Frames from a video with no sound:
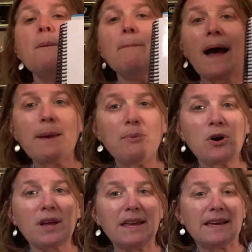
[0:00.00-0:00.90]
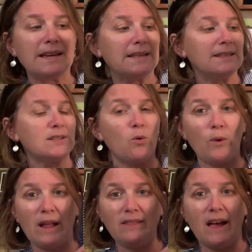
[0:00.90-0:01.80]
My book is
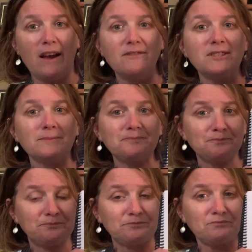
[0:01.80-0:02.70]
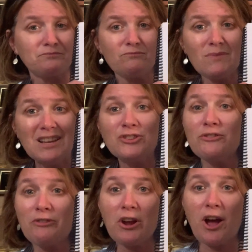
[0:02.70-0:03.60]
well loved. So the
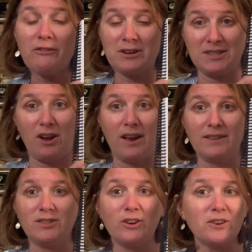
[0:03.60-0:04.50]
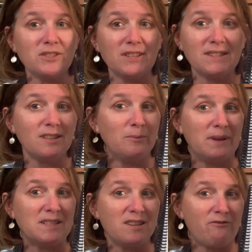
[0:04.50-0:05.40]
front cover is gone. So yours looks a little
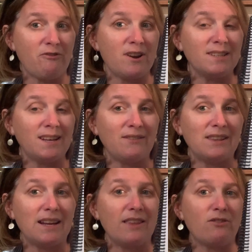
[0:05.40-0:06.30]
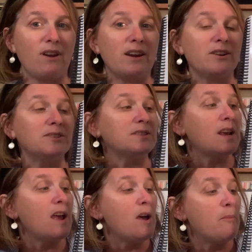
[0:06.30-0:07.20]
bit different, 7th and 8th graders,
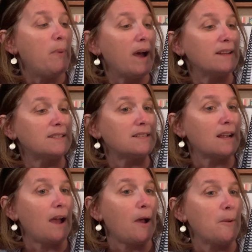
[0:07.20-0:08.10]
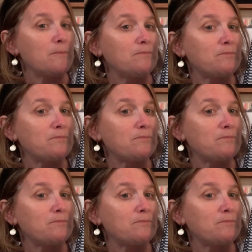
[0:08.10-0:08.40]
but I